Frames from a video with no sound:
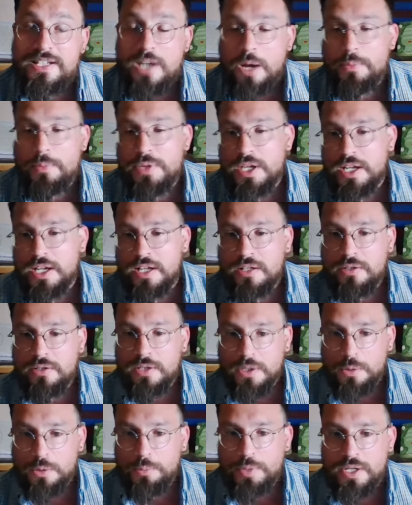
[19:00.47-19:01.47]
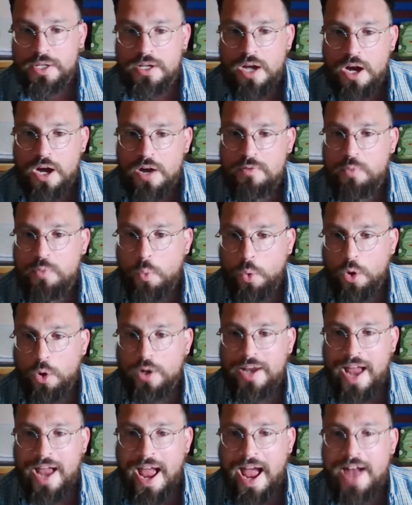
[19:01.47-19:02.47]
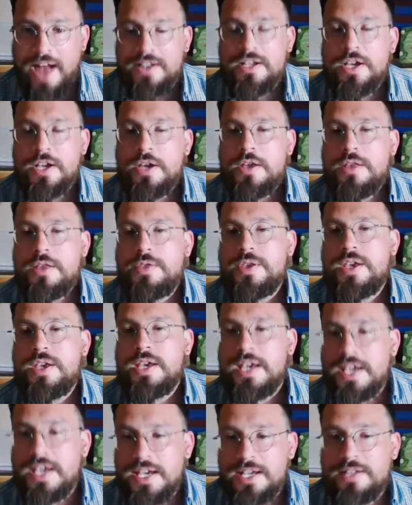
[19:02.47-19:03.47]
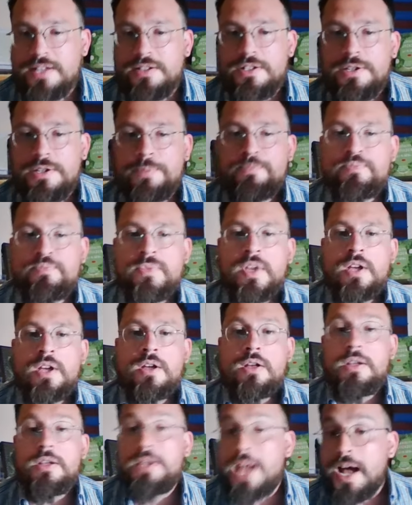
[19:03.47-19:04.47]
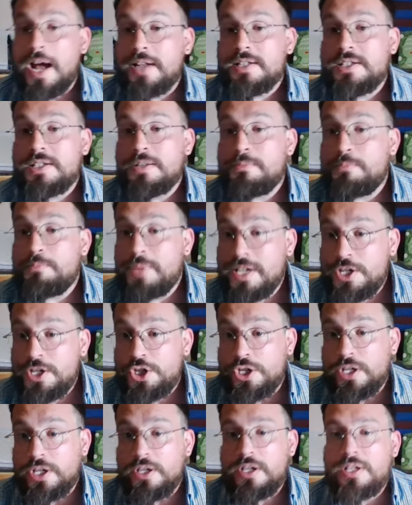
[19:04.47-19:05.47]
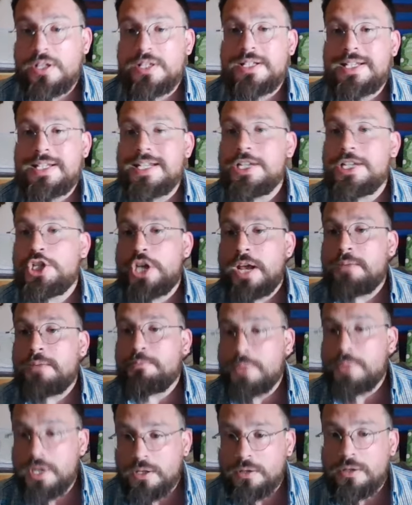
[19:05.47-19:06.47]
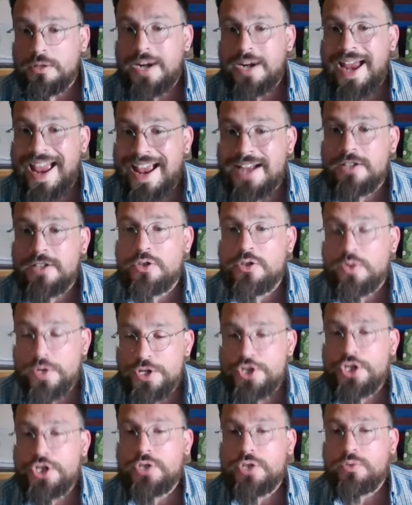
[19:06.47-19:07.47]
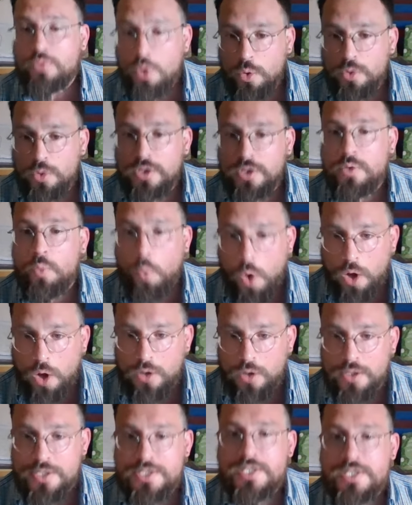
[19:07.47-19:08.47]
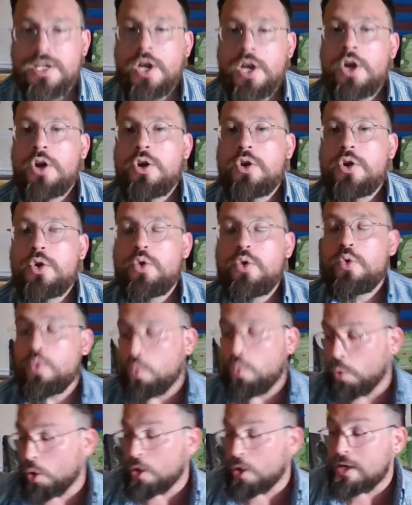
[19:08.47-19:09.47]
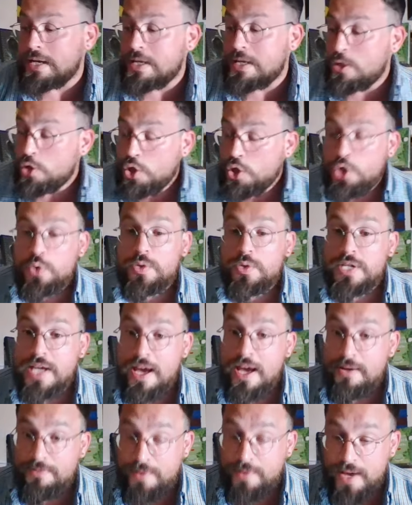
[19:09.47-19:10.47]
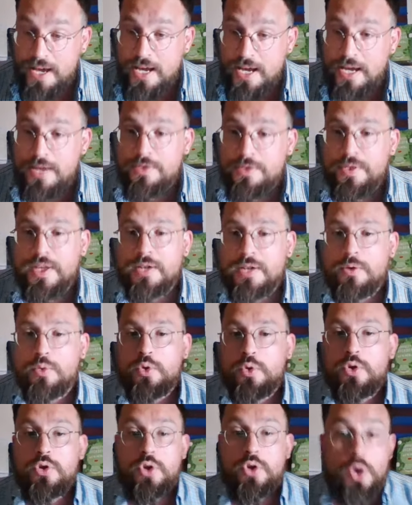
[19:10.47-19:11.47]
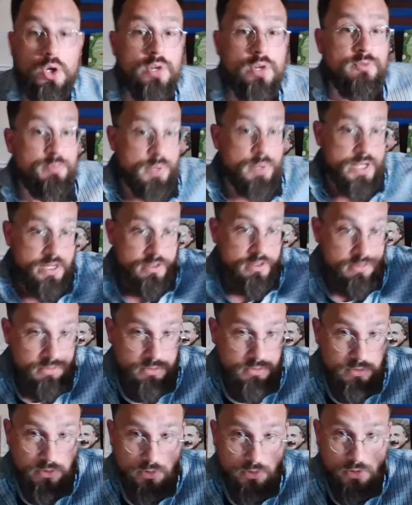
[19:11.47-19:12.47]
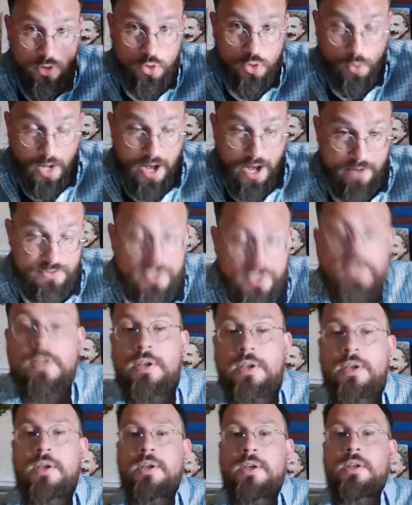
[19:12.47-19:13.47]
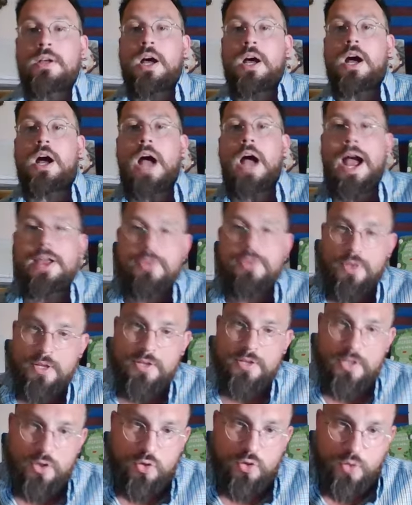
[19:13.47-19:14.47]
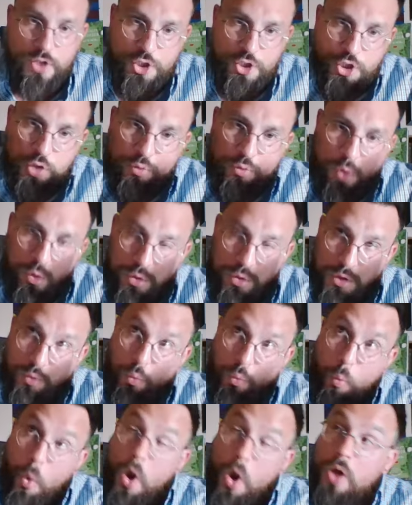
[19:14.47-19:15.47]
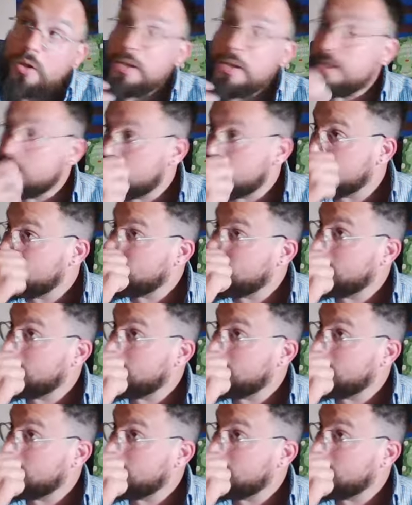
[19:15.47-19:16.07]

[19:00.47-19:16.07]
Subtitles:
up getting a little bit of work at the end. Not to mention DJ Miller and Christian Roland Wallace, who were UDFA that could have been drafted. I think that Christian Roland Wallace,